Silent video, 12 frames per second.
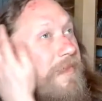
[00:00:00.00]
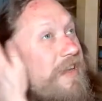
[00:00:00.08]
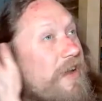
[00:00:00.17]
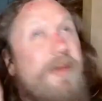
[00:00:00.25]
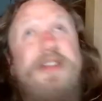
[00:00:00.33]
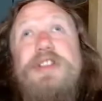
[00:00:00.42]

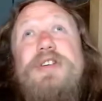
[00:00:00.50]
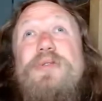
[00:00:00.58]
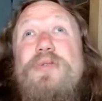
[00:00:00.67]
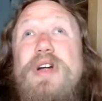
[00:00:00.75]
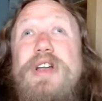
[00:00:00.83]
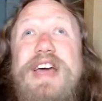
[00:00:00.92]
going
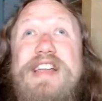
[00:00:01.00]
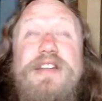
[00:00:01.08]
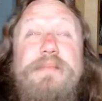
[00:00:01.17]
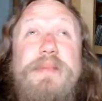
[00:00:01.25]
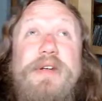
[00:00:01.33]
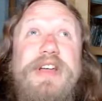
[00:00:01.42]
to Latin
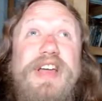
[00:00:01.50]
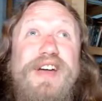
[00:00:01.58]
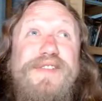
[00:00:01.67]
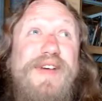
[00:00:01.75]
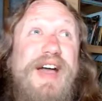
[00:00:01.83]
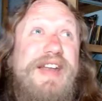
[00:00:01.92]
America,
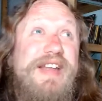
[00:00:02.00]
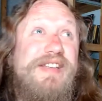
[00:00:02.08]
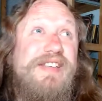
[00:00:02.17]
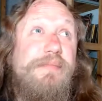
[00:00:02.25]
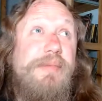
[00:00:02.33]
finding some